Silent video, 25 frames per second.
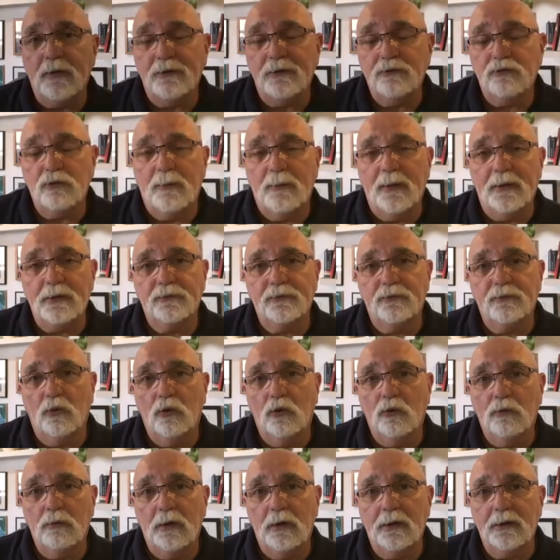thanks very much
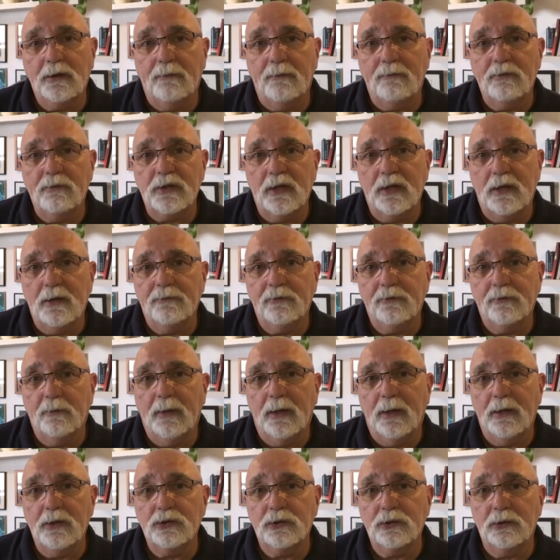for giving us that
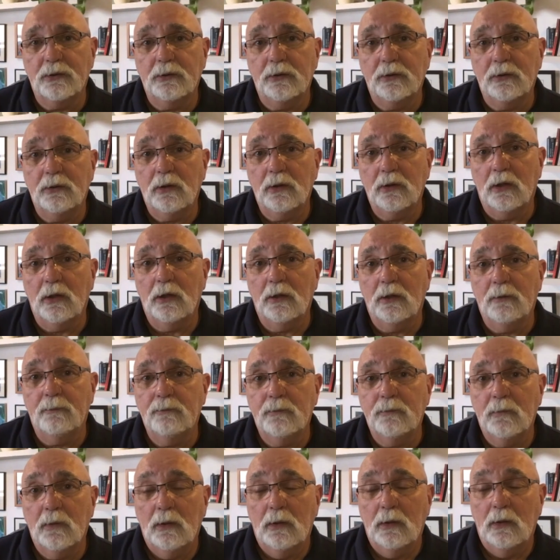
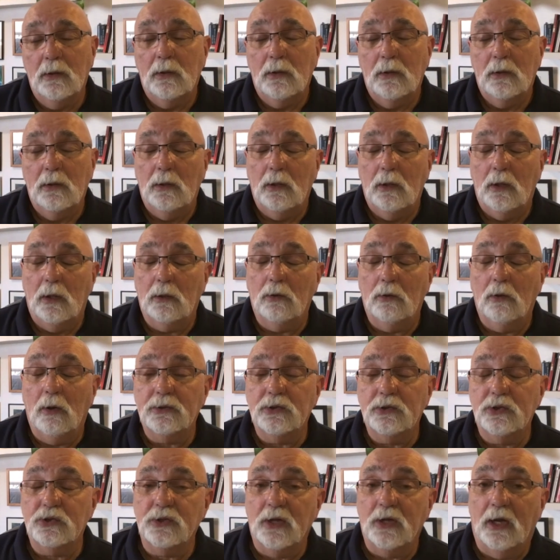information. I'd like
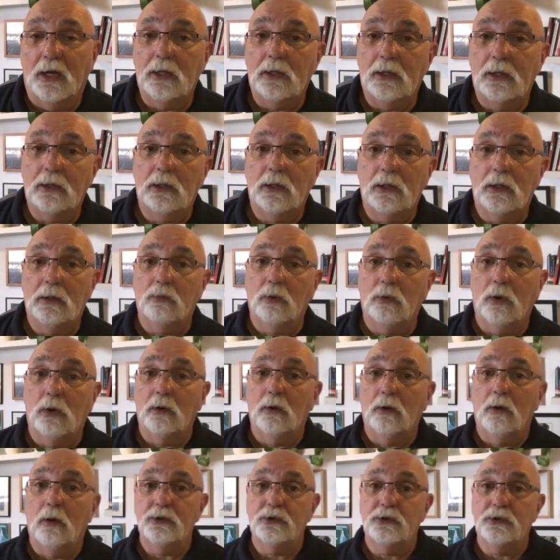to say, I'd
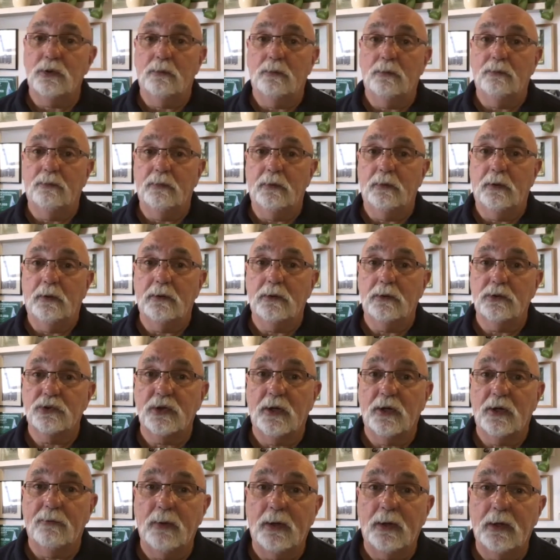like to
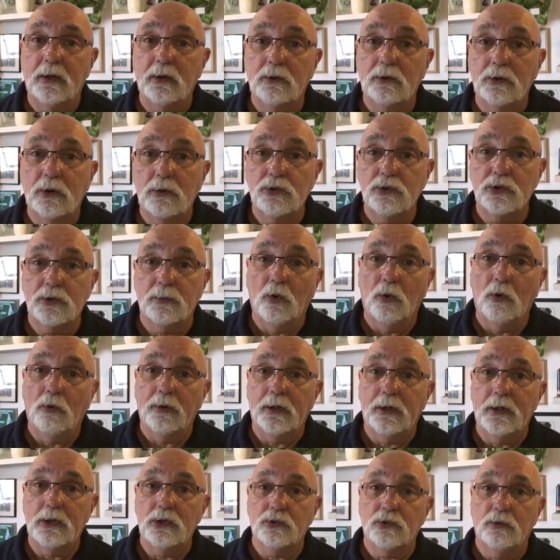see if we can do some more of
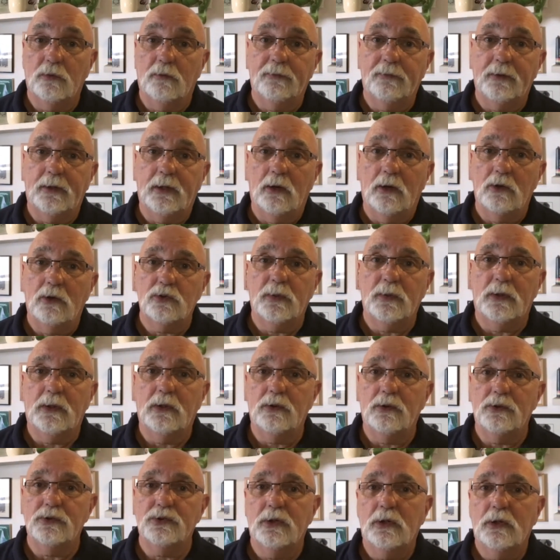these sort of videos
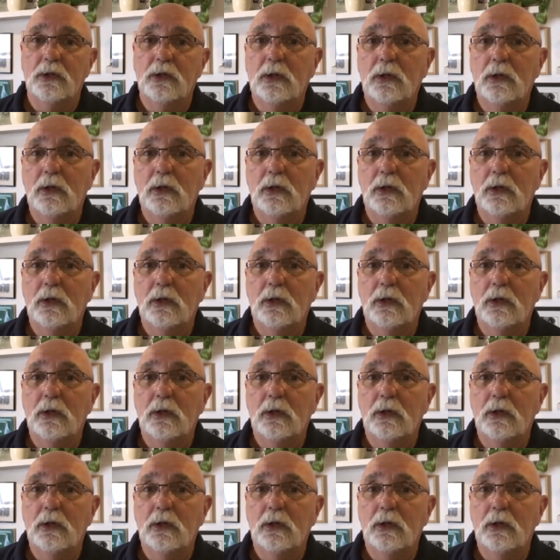because,